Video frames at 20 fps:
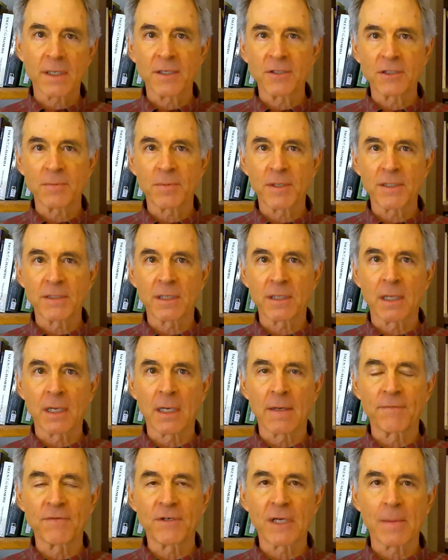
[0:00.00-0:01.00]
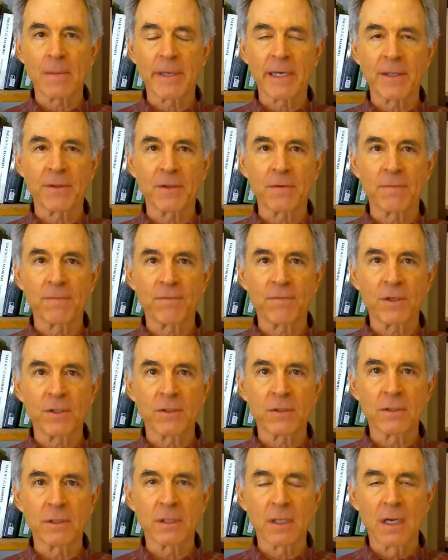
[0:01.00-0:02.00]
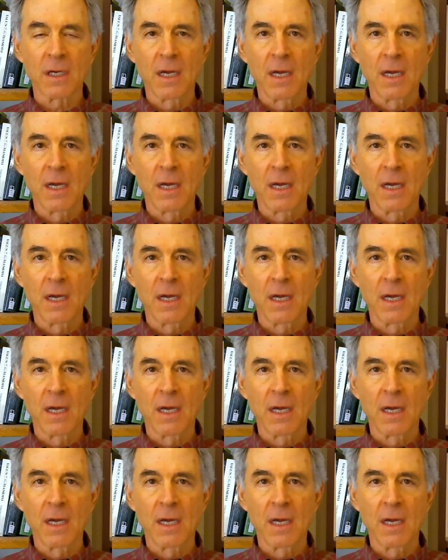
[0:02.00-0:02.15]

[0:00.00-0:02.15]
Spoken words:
He spends a lot of time out in the field.